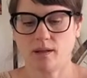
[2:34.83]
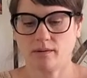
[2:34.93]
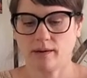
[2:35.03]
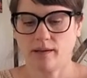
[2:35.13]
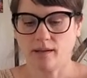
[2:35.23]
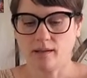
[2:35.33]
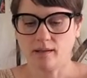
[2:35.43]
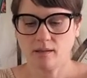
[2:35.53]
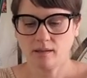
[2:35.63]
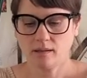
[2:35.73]
coloring
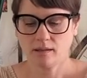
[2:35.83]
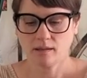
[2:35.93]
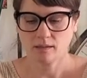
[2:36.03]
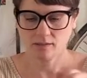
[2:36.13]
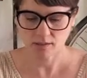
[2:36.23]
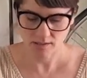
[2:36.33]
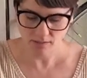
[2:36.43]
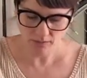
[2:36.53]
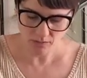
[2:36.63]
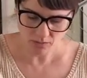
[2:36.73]
in, just a
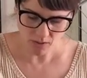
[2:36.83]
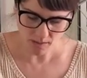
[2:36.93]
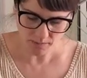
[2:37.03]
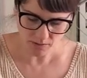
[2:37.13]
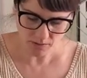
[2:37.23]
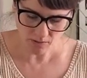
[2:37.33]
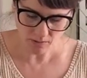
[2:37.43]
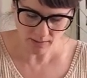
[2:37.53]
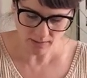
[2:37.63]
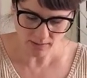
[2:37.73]
few drops. You
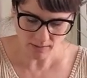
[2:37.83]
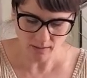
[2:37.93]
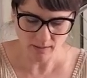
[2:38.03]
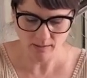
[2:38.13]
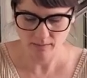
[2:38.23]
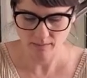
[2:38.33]
don't need a lot.